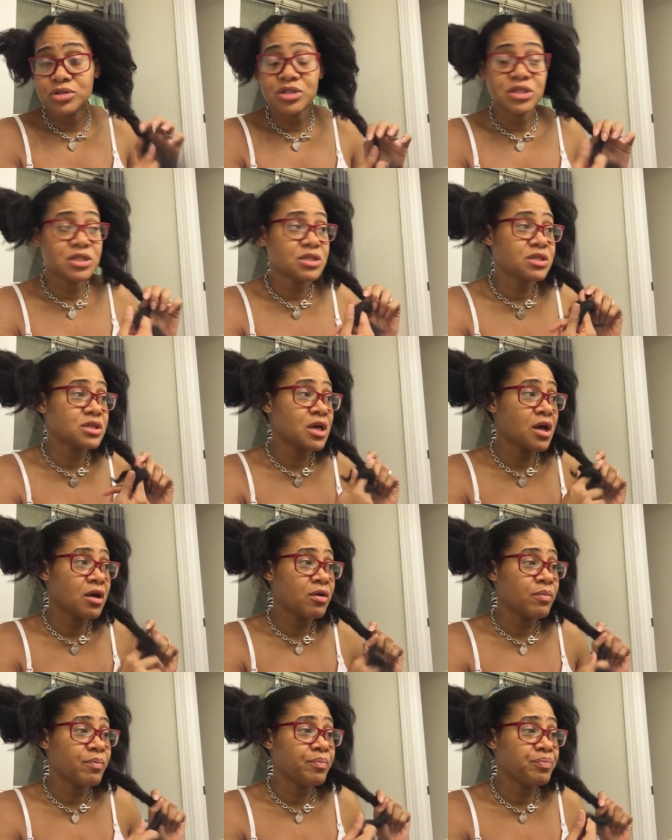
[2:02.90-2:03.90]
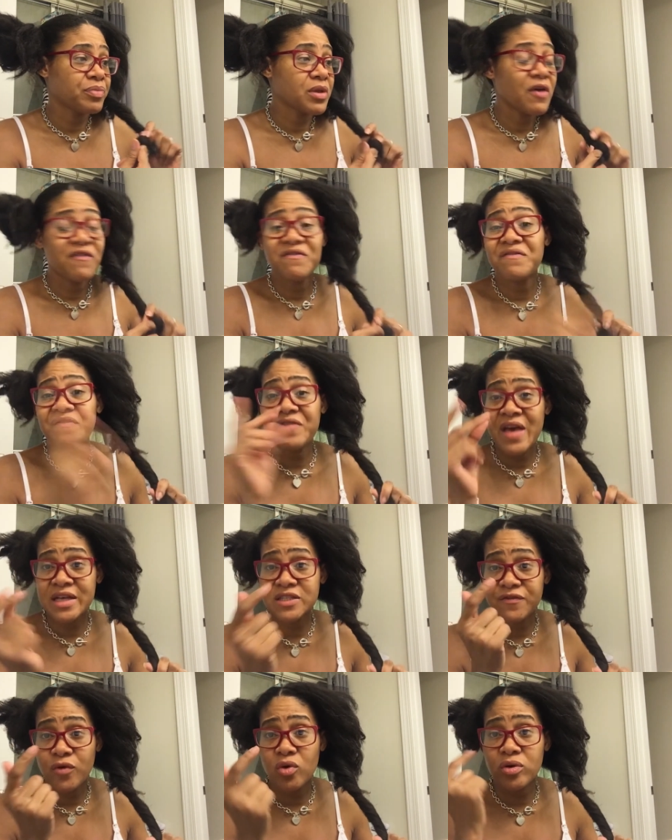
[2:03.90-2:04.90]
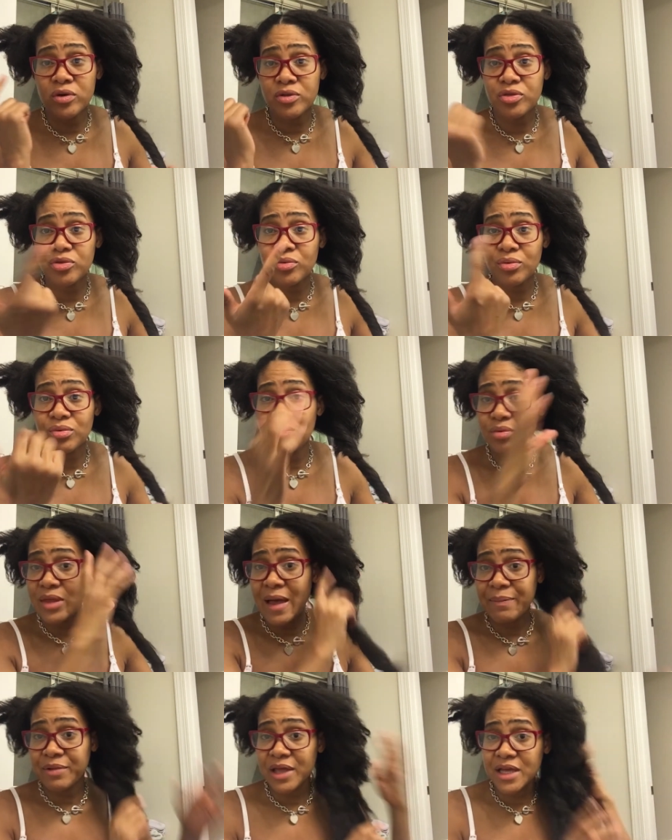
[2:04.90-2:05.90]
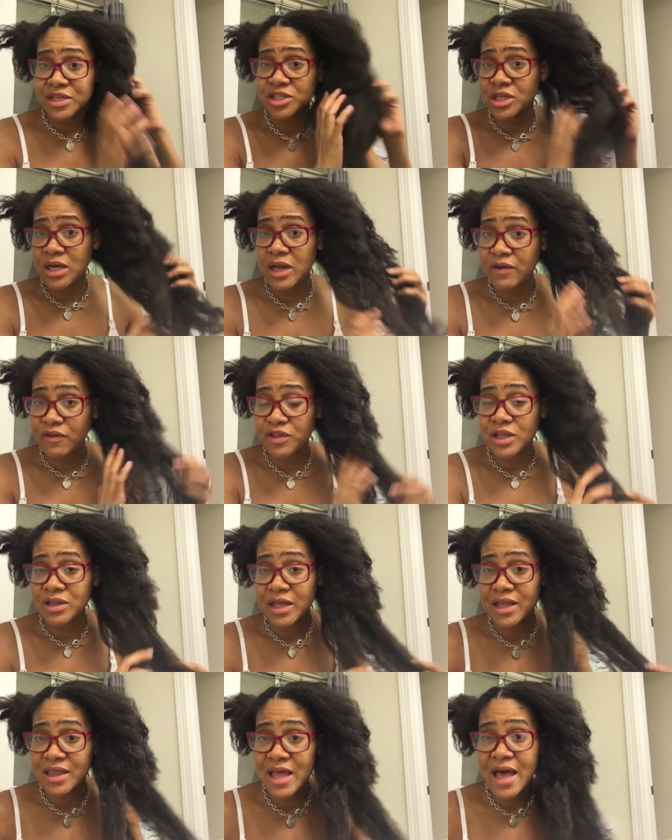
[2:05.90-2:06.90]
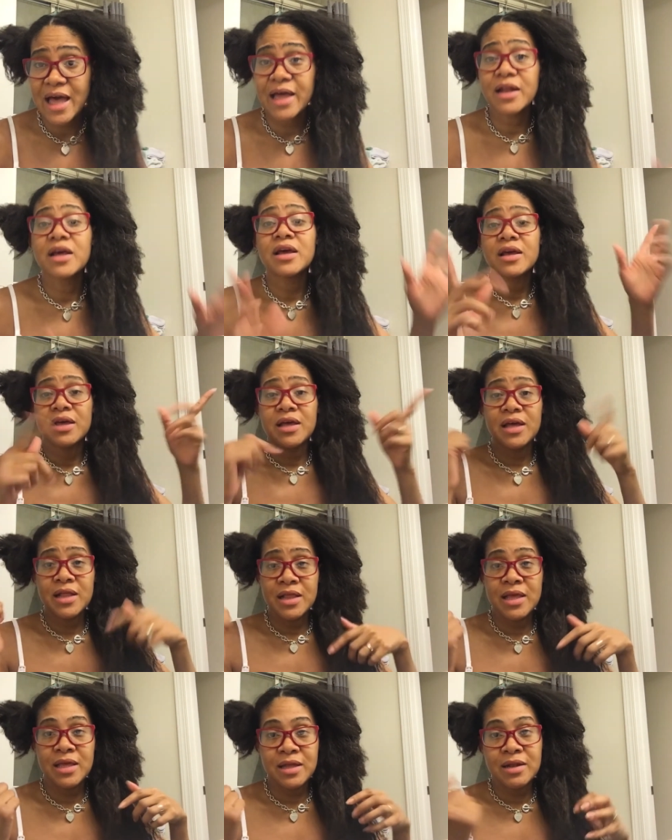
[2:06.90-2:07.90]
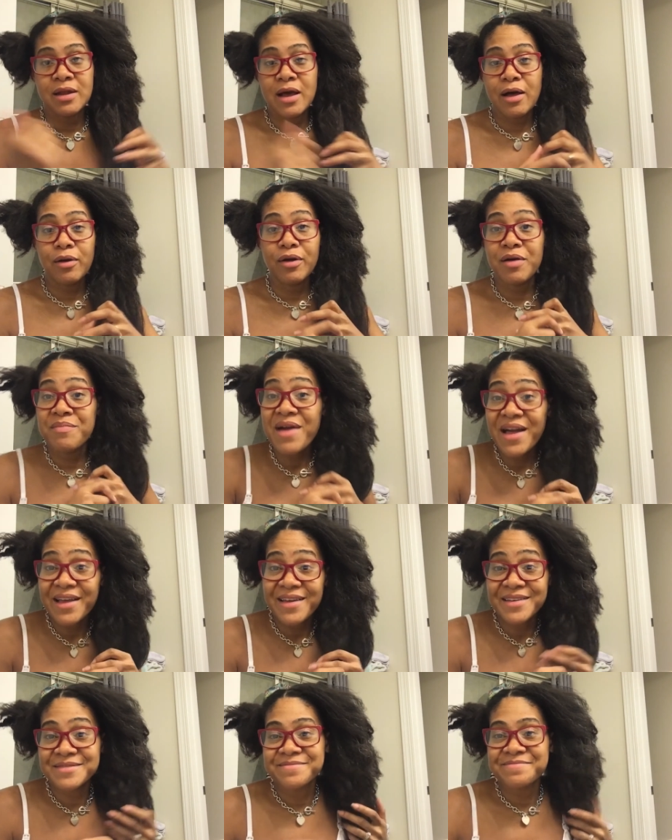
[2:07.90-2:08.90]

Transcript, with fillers: just um, fast forward through the application and everything like that. And then I'll come back